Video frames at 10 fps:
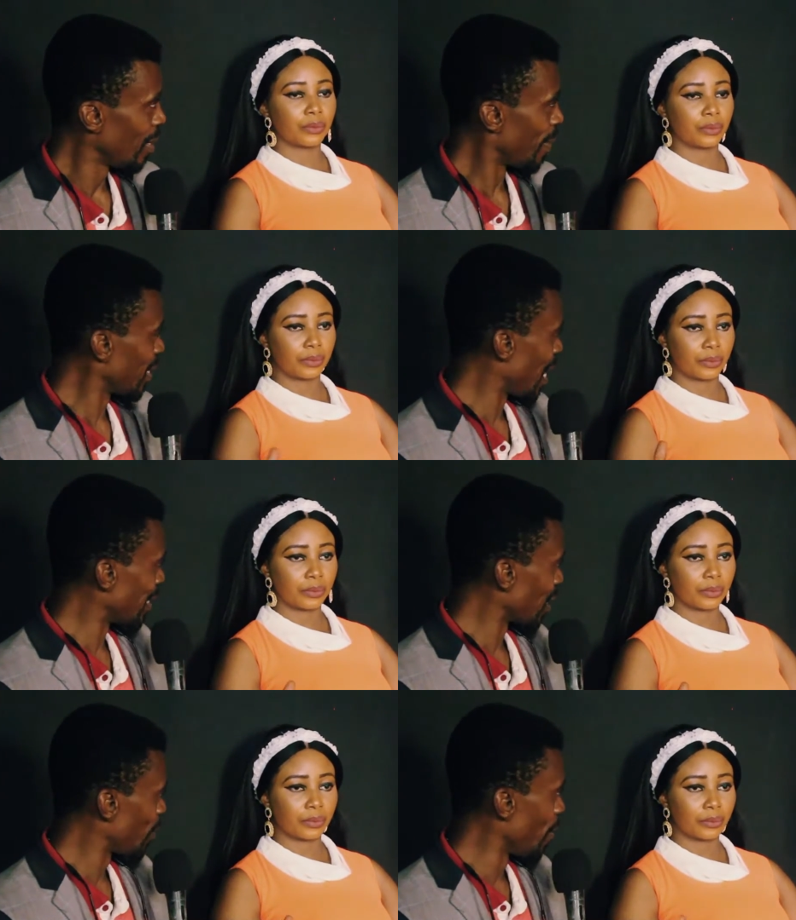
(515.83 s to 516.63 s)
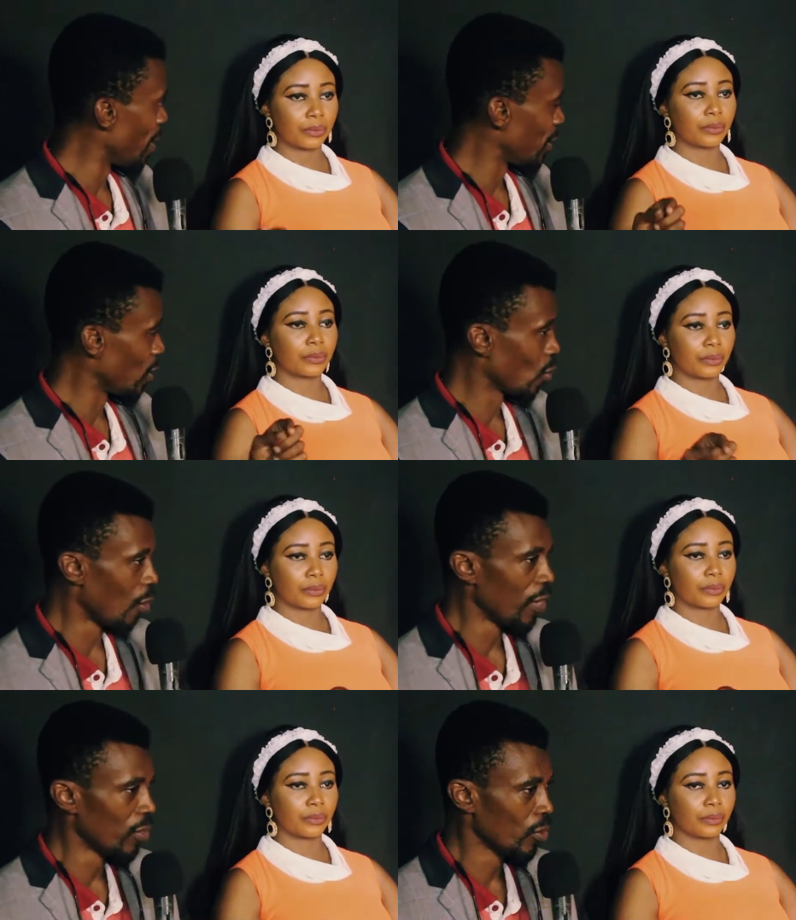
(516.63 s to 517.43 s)
Speaker 1: Person has experience, is
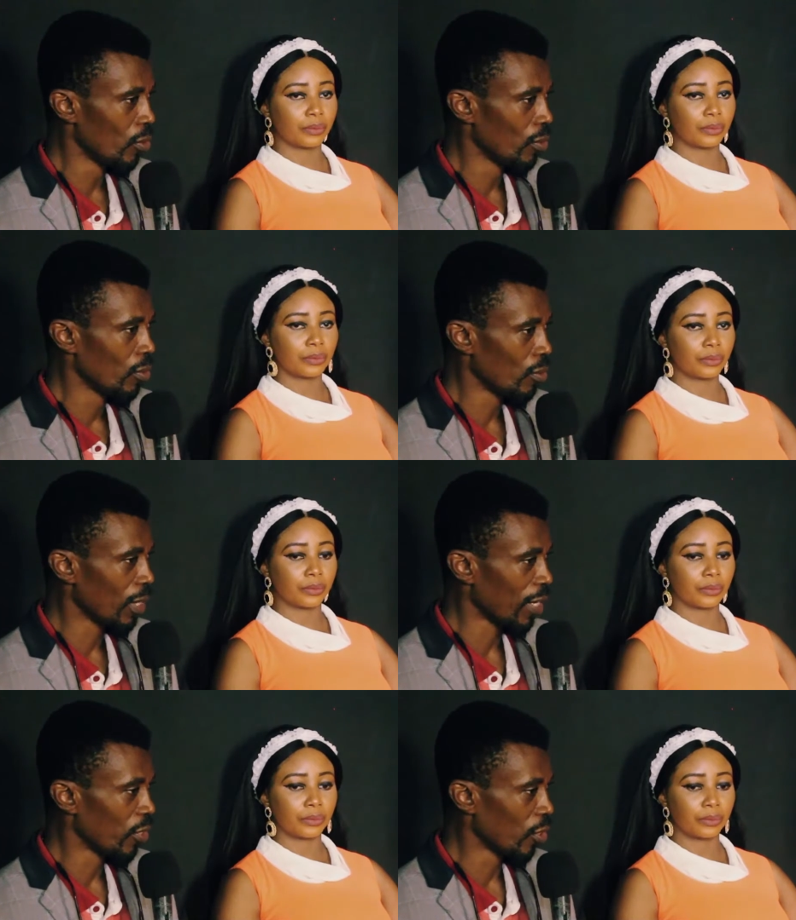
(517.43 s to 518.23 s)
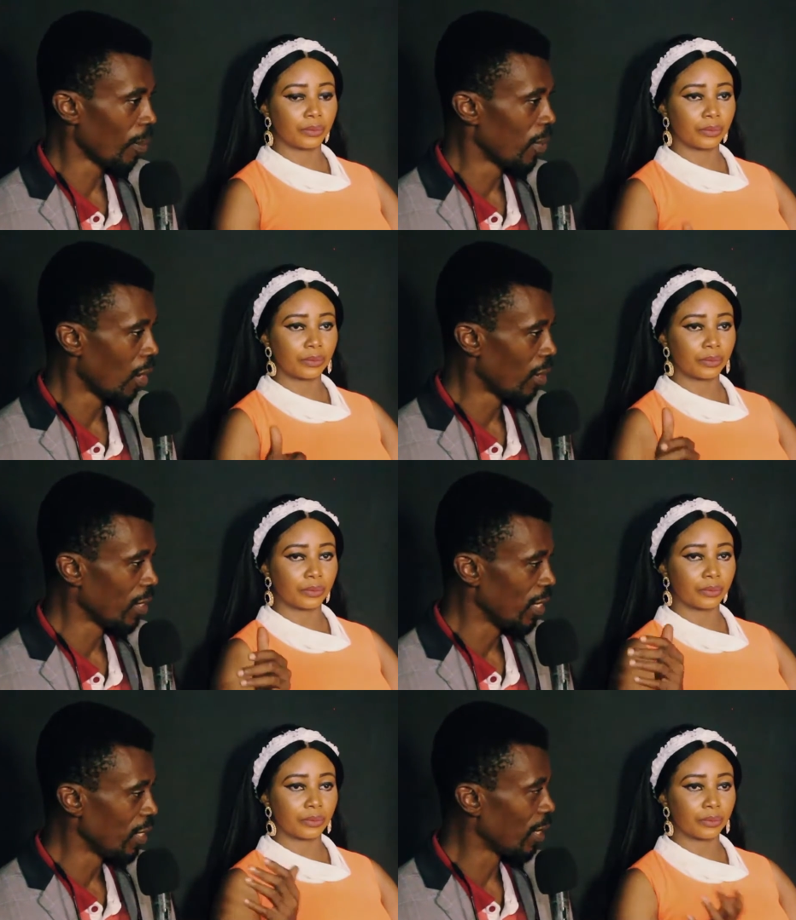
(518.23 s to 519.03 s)
going to, to get the job done,
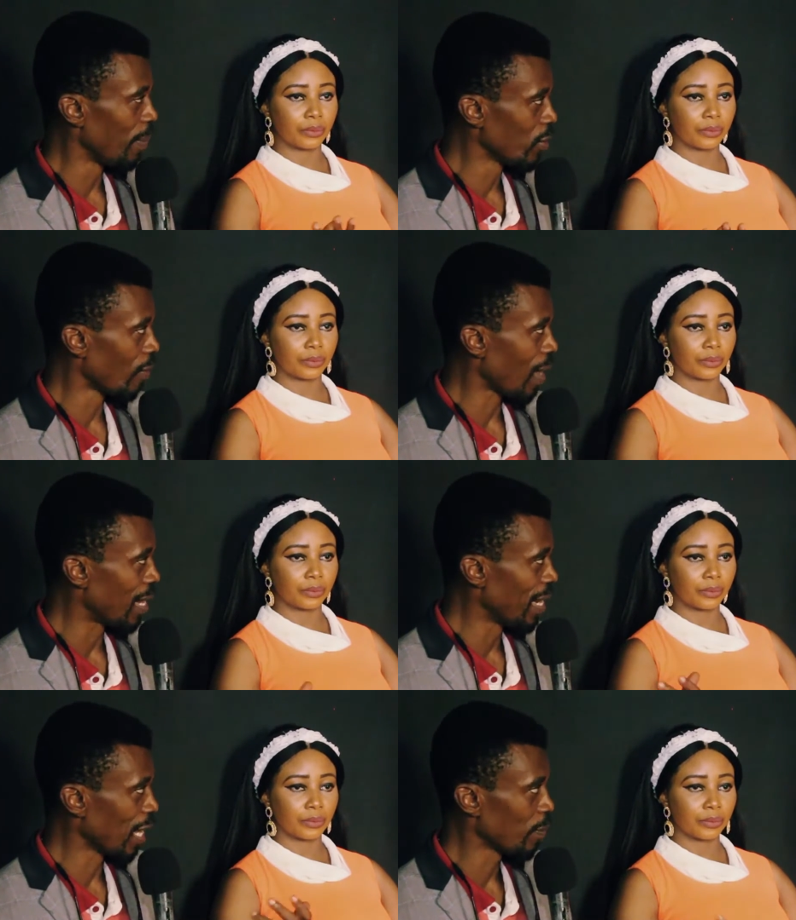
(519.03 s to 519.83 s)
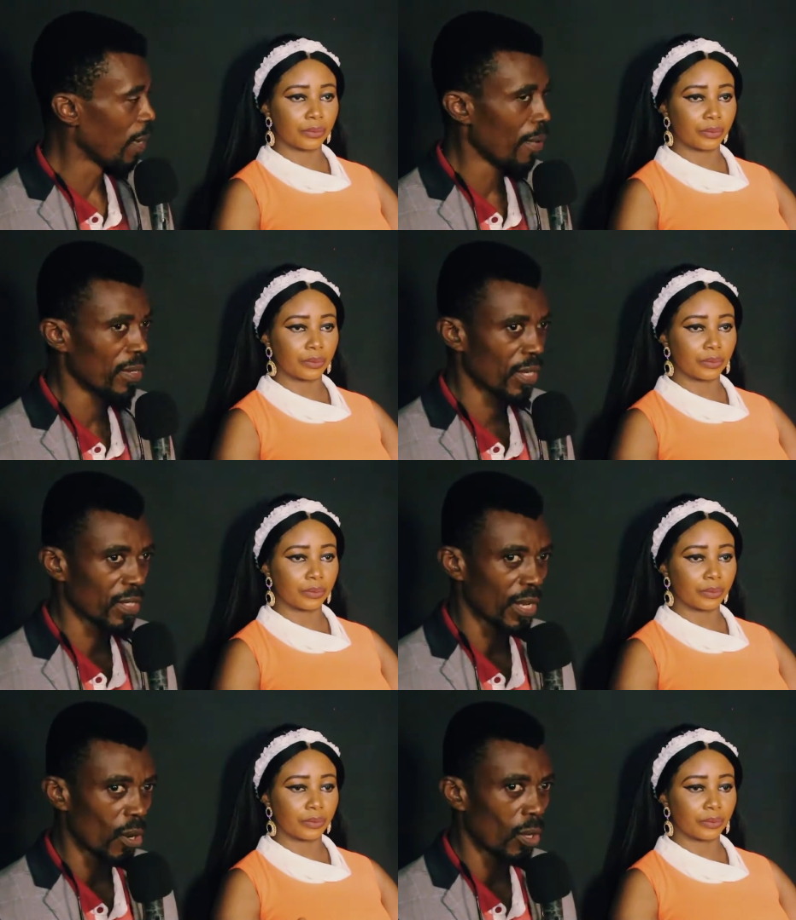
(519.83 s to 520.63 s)
he needs a bit of handy
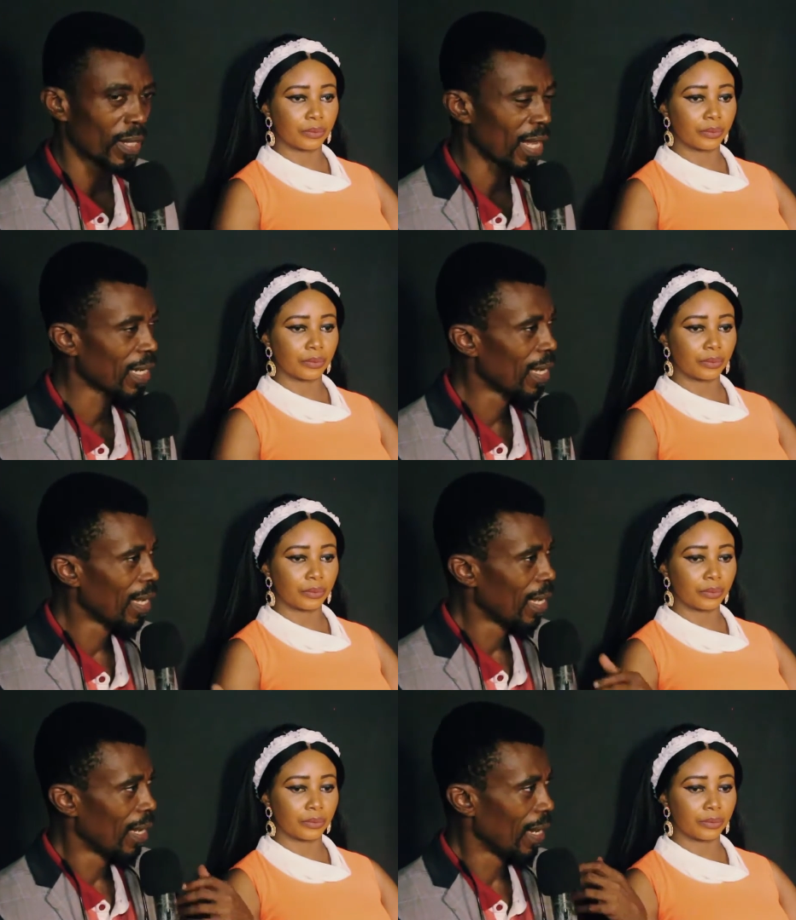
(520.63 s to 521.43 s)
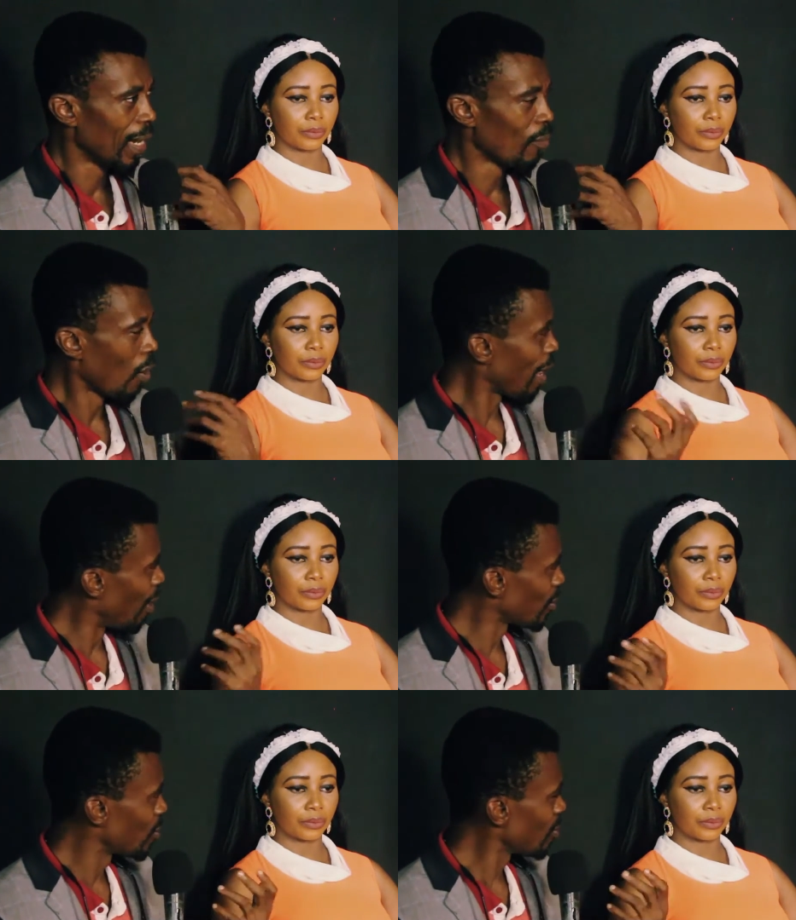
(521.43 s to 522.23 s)
experiences and all that. Uh, what
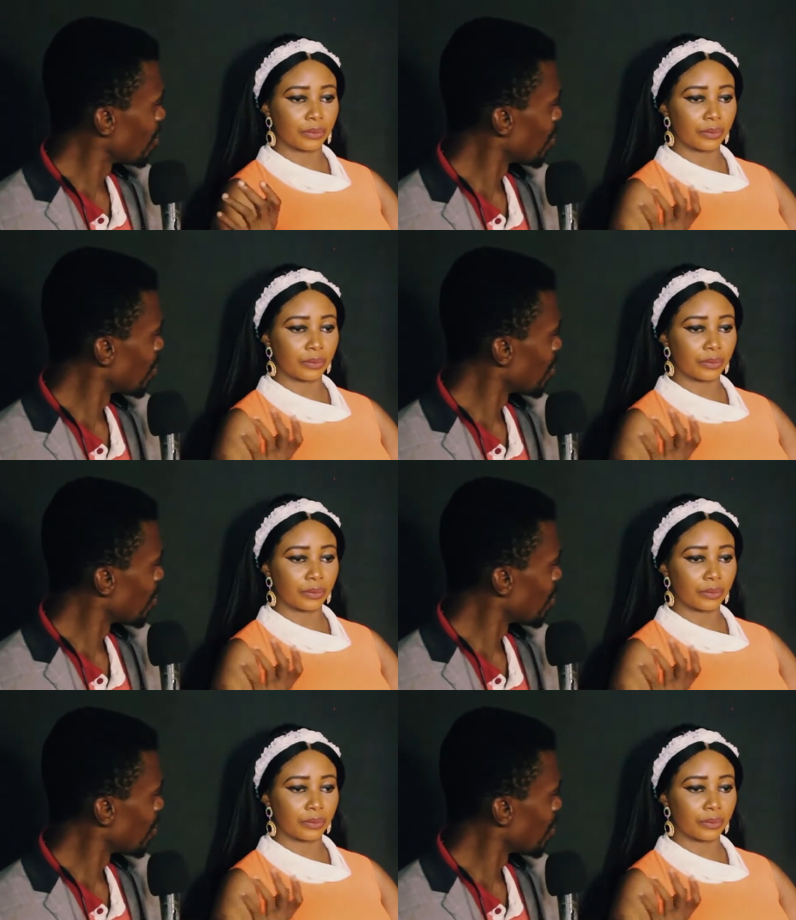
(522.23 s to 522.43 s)
else